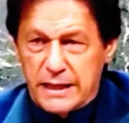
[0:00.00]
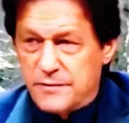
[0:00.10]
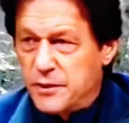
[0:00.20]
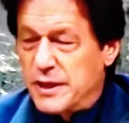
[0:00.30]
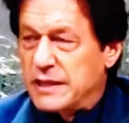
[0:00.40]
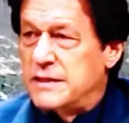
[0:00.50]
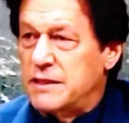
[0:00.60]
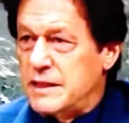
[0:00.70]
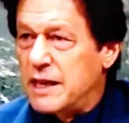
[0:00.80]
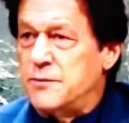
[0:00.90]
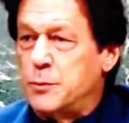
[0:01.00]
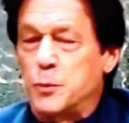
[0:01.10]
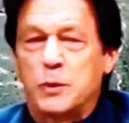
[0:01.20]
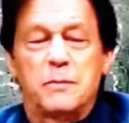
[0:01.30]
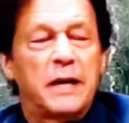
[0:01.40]
drugs,
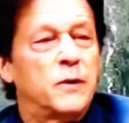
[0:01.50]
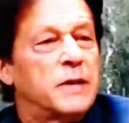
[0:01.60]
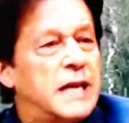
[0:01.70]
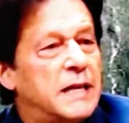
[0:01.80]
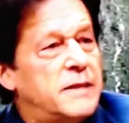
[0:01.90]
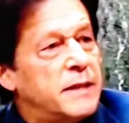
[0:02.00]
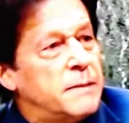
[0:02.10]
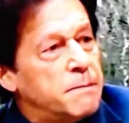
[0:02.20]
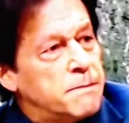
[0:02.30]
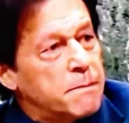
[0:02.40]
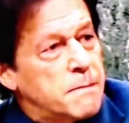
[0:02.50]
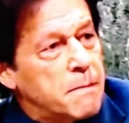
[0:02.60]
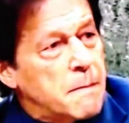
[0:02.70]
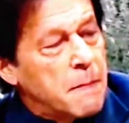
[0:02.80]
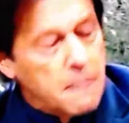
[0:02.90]
the way it is treated,
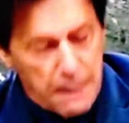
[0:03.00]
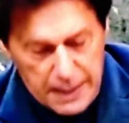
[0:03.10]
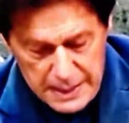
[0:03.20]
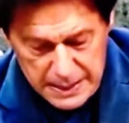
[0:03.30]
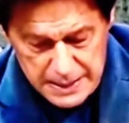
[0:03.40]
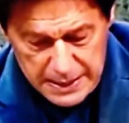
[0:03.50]
it's not the